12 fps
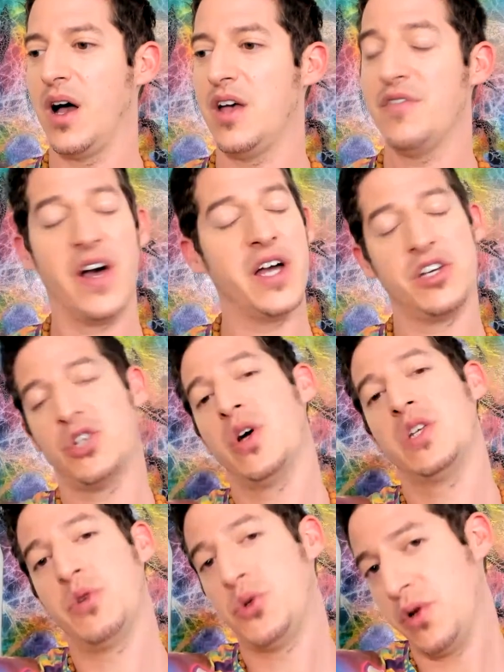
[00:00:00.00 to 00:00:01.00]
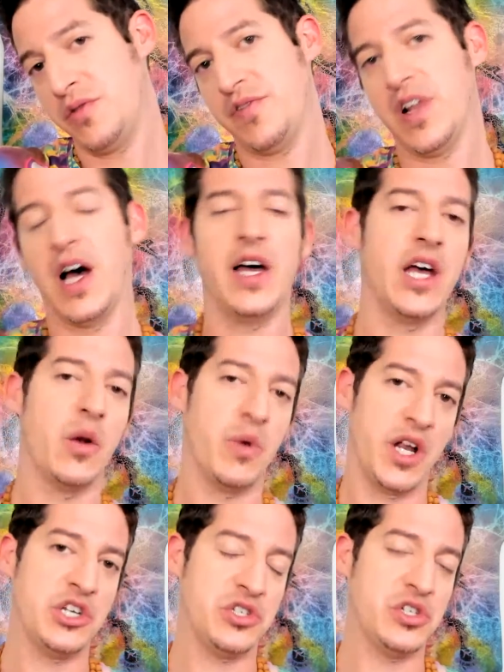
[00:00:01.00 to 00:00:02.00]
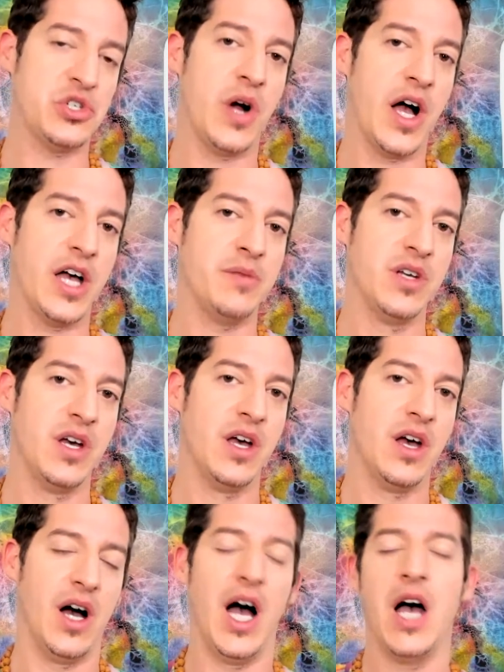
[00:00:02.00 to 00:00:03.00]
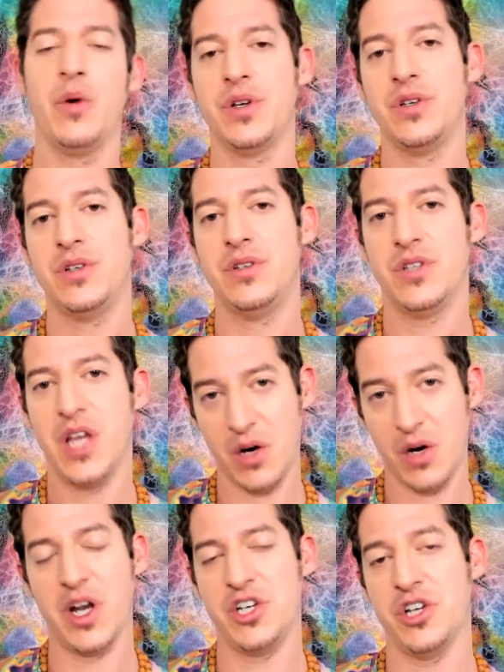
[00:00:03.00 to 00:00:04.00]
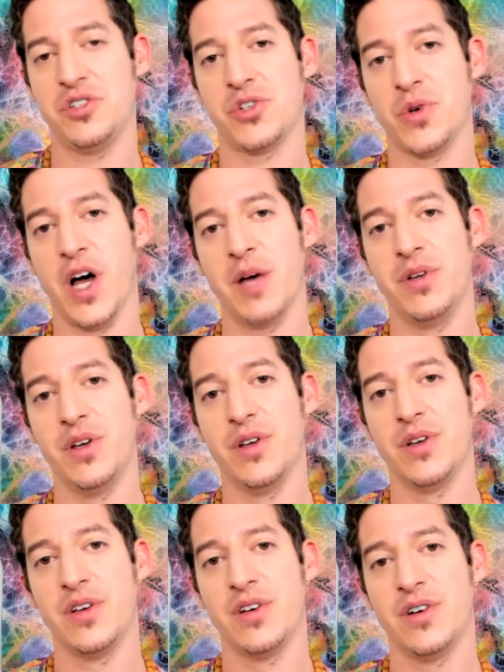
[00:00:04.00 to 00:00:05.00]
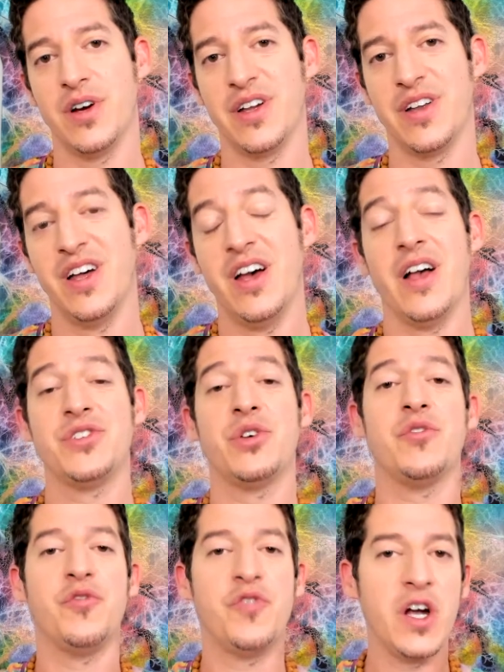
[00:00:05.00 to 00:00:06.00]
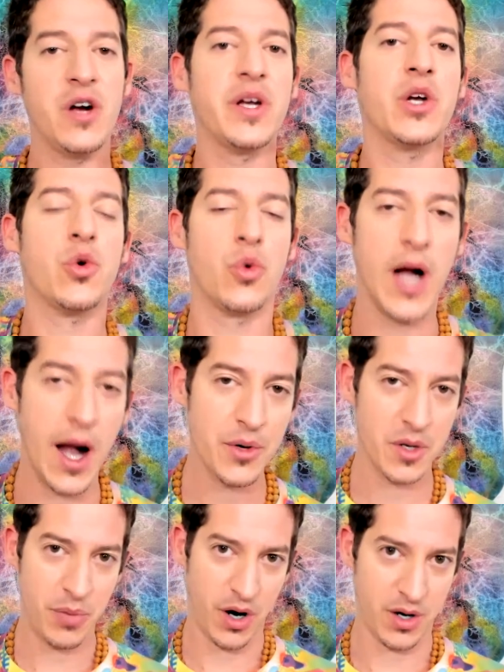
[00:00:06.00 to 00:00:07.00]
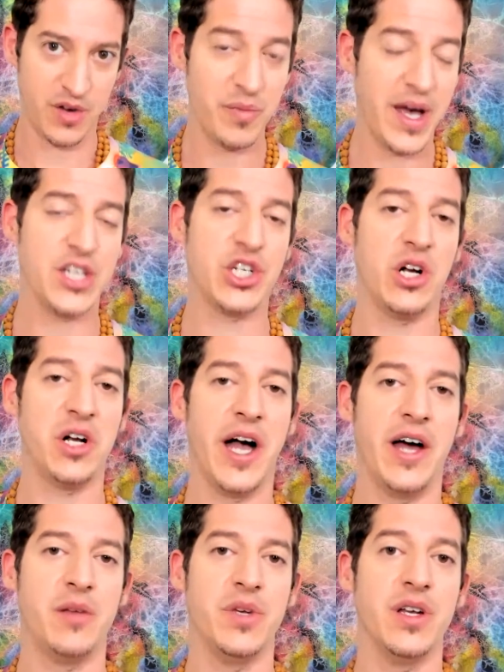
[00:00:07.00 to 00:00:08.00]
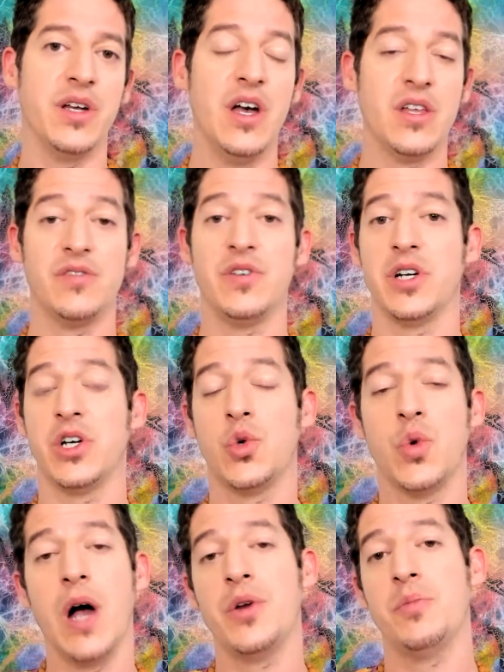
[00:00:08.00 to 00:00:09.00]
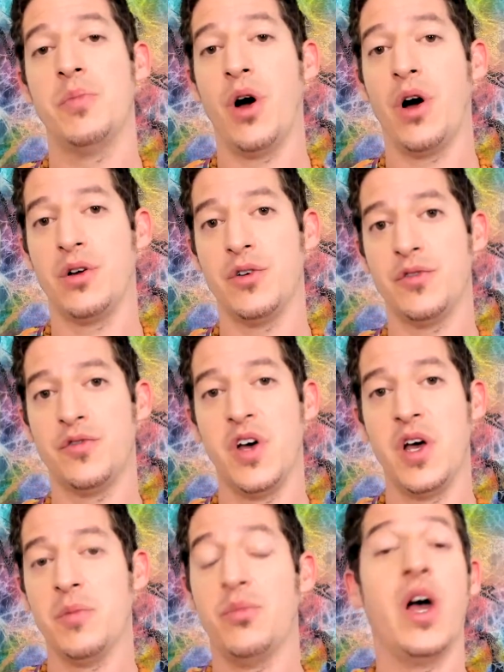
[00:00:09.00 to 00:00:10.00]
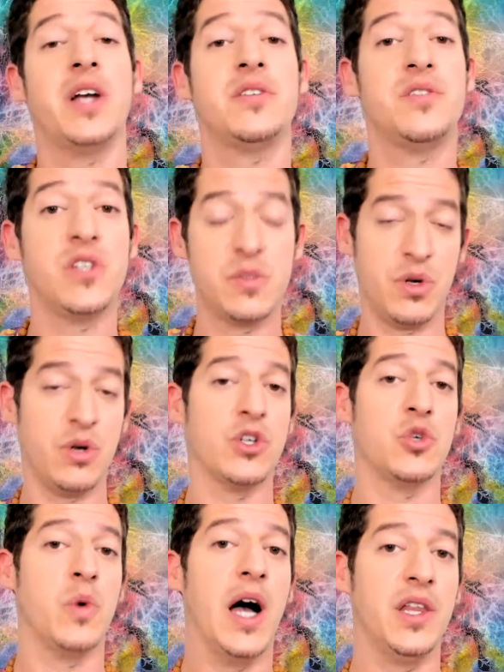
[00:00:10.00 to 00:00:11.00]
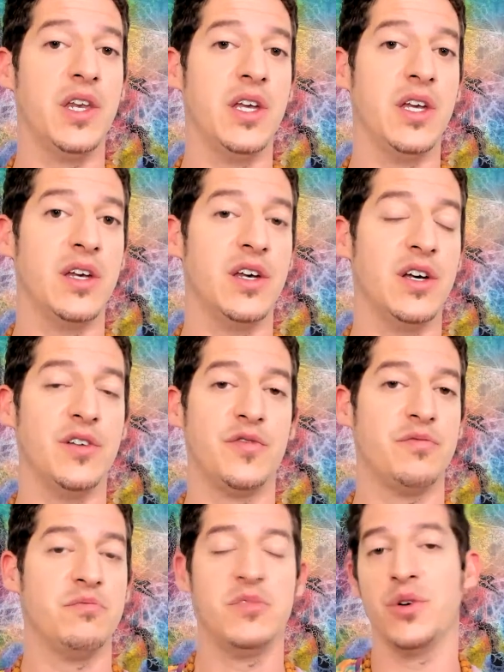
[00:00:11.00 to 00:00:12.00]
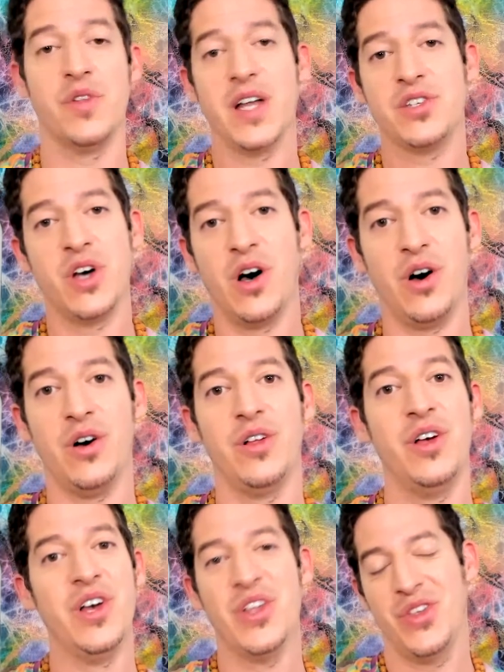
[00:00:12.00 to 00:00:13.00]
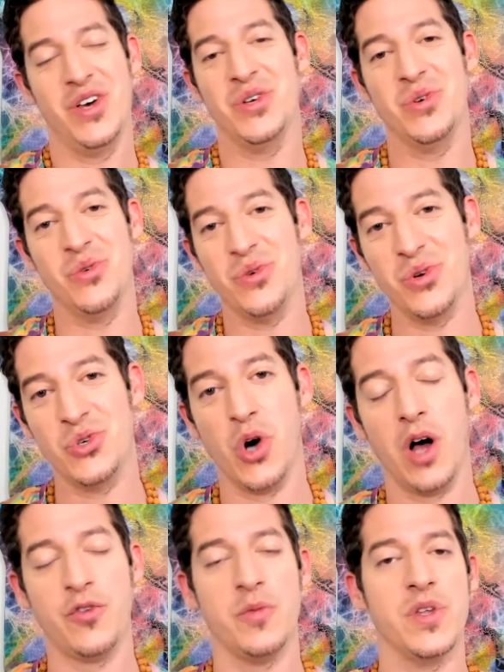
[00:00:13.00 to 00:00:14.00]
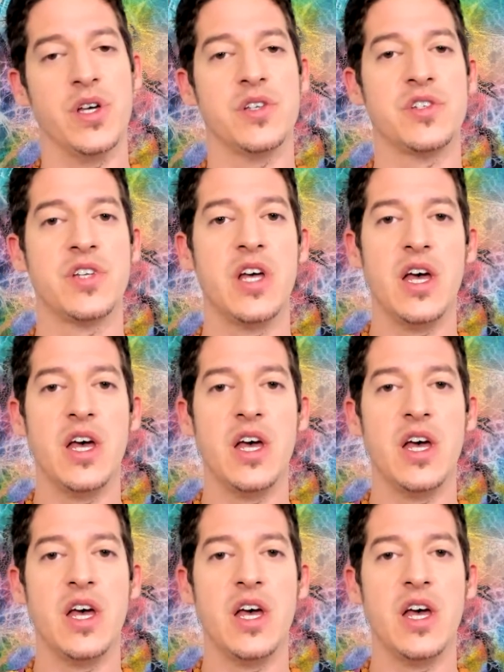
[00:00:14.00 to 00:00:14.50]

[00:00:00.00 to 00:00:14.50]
If I had a choice between flying and what I just described, I would take what I just described, right? So the very grounded part of Magic Alchemy, the very grounded part of practicing spirituality, if that's all that you draw from this,